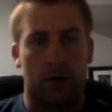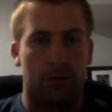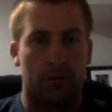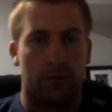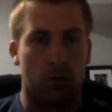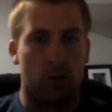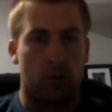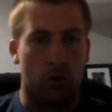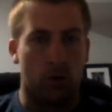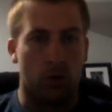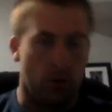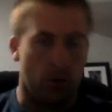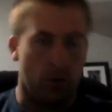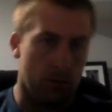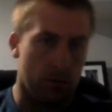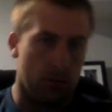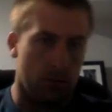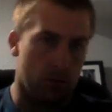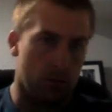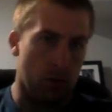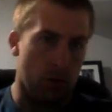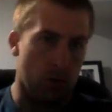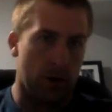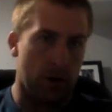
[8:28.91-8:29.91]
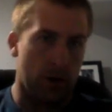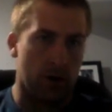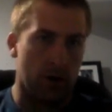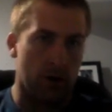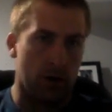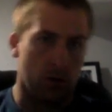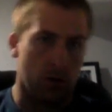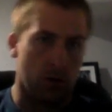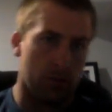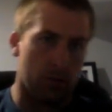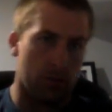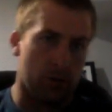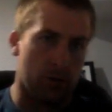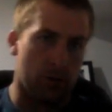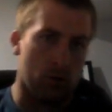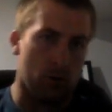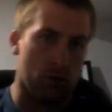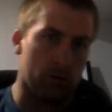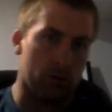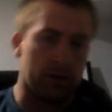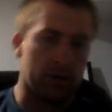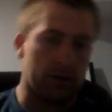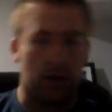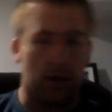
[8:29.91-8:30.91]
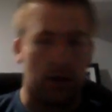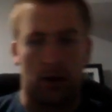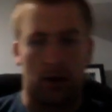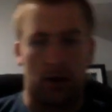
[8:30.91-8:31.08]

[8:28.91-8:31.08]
for breaking out those